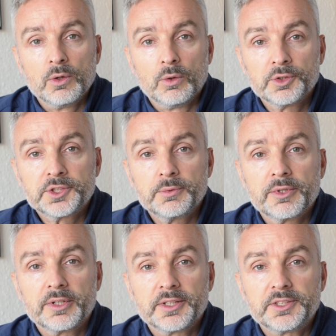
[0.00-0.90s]
Also in
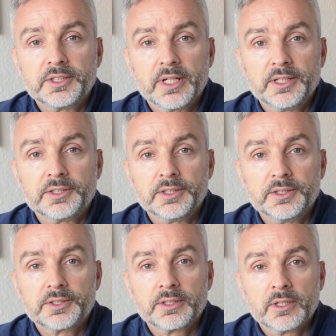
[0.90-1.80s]
the
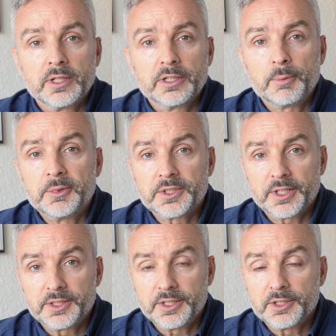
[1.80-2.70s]
1980s, Deming's
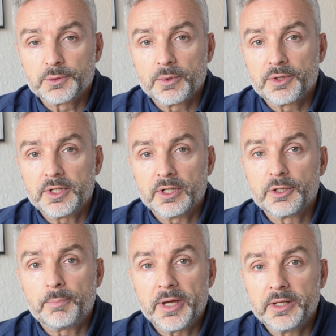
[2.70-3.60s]
ideas were the
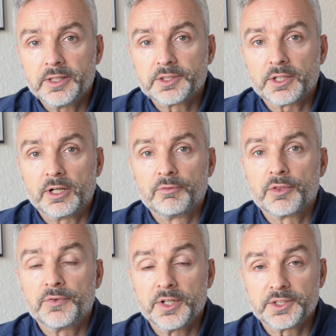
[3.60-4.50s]
underpinnings of the
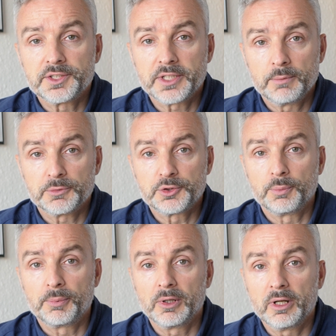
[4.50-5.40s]
first attempts to
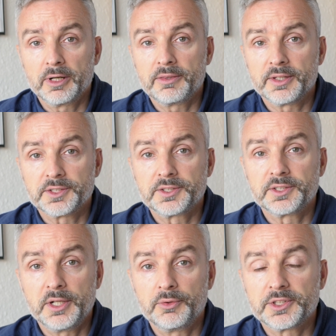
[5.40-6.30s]
apply this
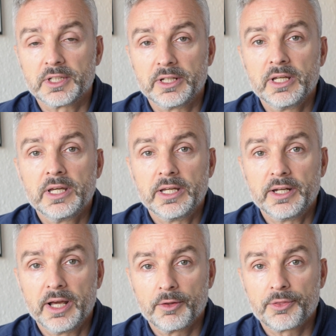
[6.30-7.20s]
seriously in
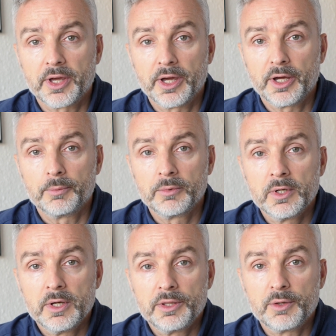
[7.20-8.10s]
healthcare,
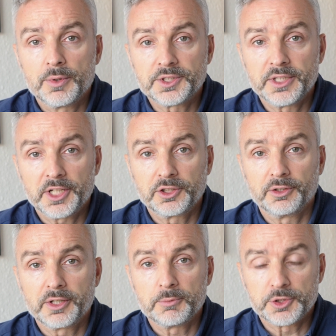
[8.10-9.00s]
the US National
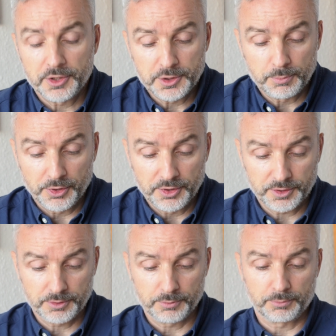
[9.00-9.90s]
Demonstrator
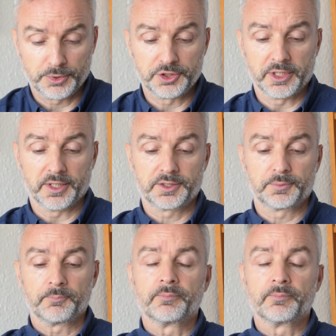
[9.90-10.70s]
Project.